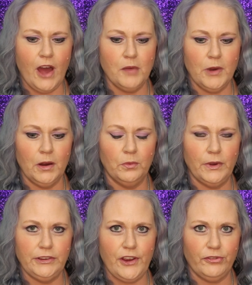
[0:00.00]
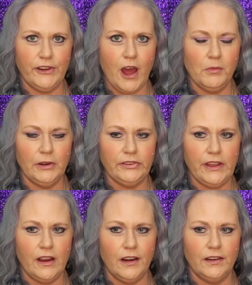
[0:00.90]
Dahmer. When Jeffrey Dahmer's
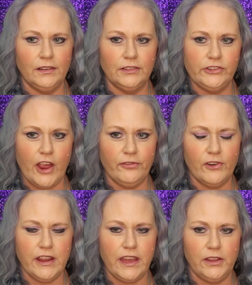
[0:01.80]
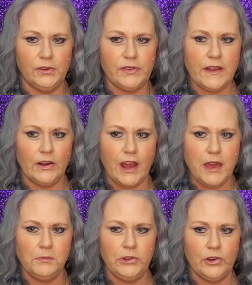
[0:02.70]
here, Jeffrey, when you say your
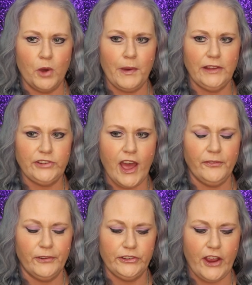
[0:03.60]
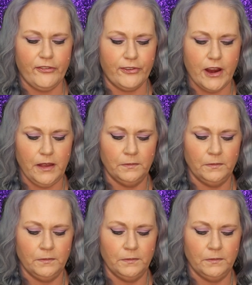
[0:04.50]
name, do you go by Jeff or Jeffrey?